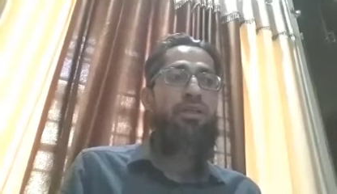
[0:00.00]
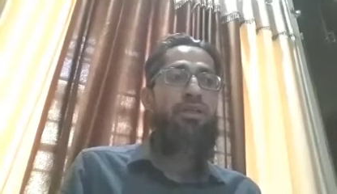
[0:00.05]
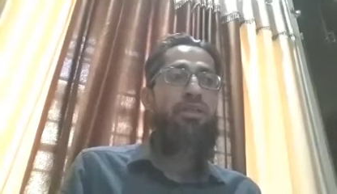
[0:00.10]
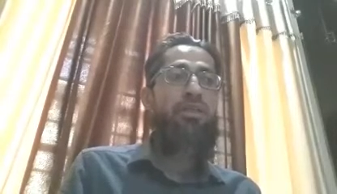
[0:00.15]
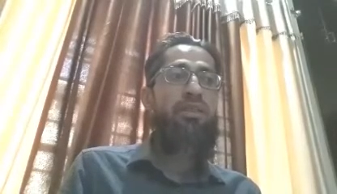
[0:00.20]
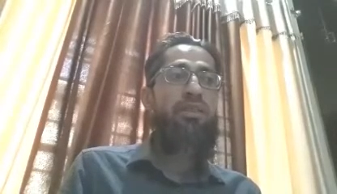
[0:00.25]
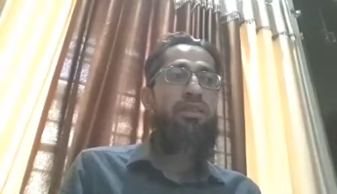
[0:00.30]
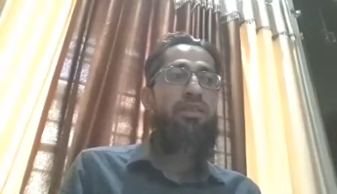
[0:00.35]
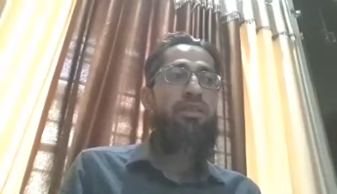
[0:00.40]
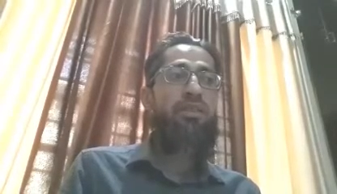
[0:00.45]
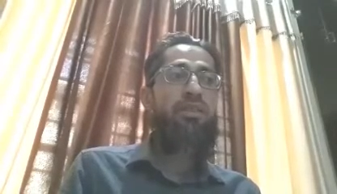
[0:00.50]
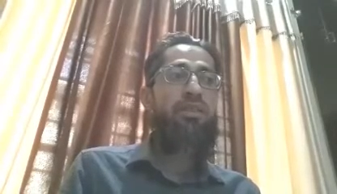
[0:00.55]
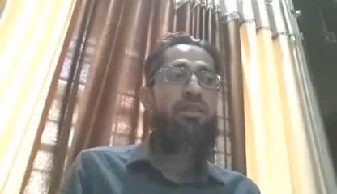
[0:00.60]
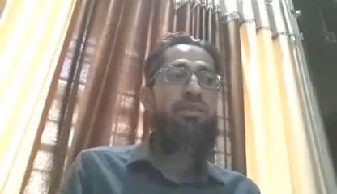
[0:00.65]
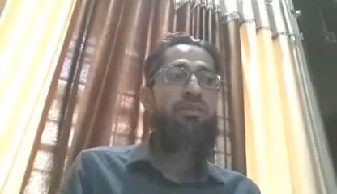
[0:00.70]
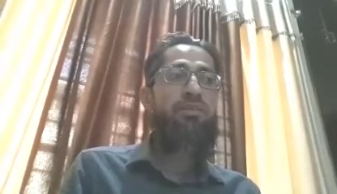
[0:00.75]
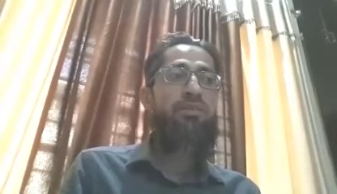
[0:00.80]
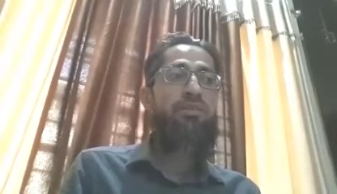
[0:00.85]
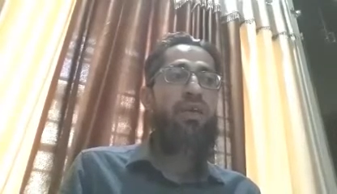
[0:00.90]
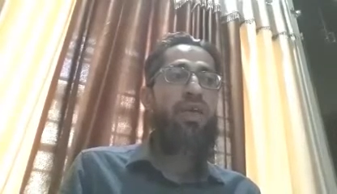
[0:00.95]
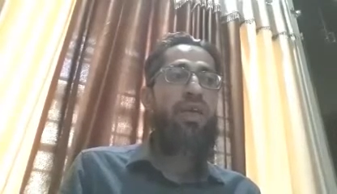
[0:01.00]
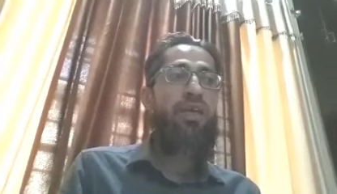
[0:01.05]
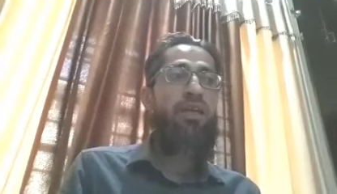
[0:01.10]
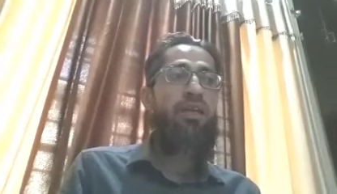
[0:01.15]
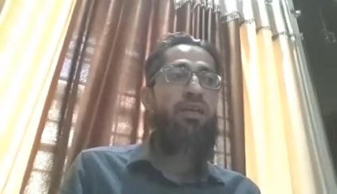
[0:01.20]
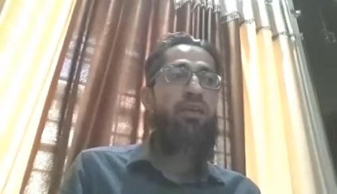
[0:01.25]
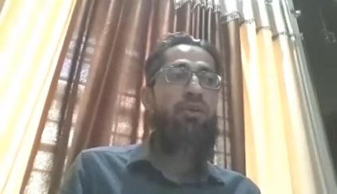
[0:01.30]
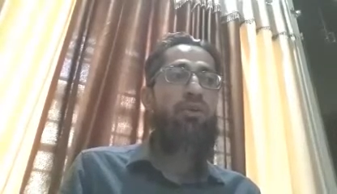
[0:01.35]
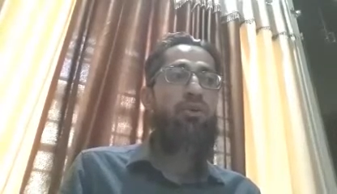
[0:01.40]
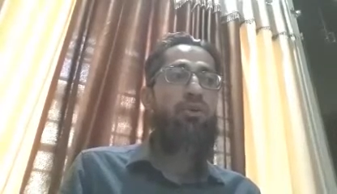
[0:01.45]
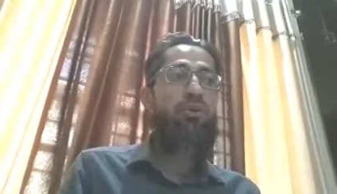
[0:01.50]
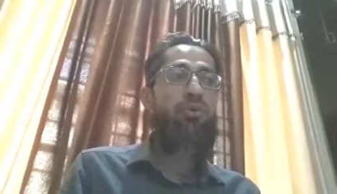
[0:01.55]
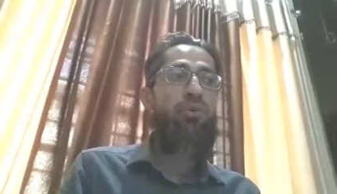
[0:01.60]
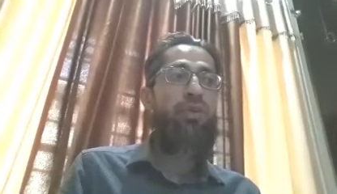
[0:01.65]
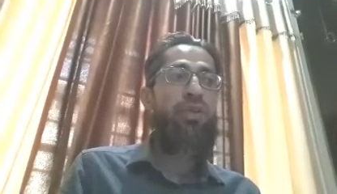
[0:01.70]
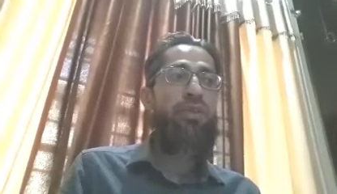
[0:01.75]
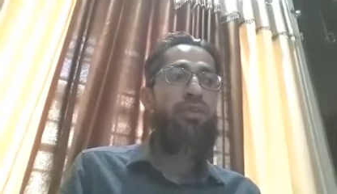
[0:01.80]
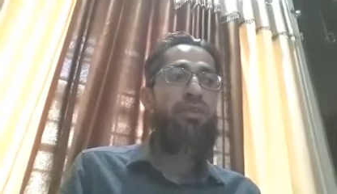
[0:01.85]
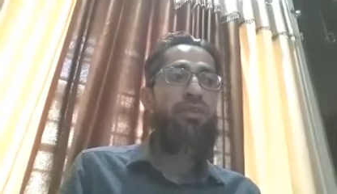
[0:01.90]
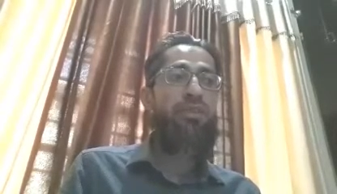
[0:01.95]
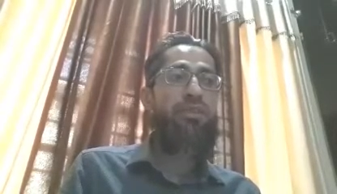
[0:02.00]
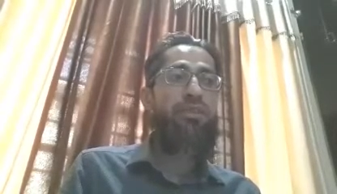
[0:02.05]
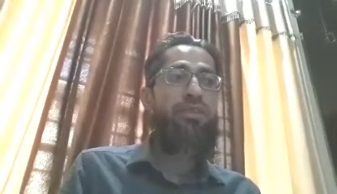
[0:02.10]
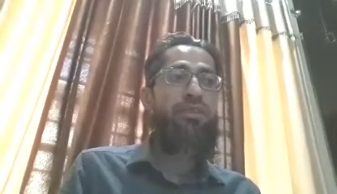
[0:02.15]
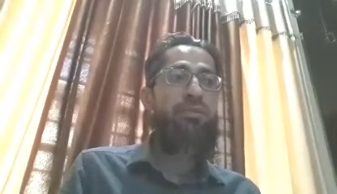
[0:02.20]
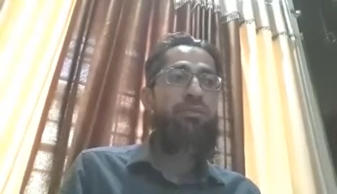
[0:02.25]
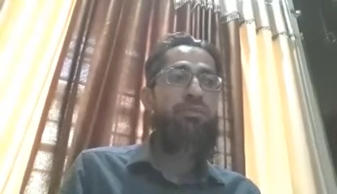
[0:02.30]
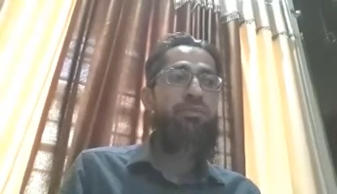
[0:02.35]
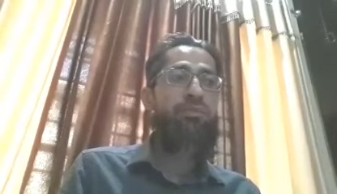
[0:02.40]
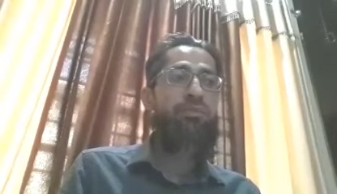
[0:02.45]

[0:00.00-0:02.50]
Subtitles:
This is very low wages.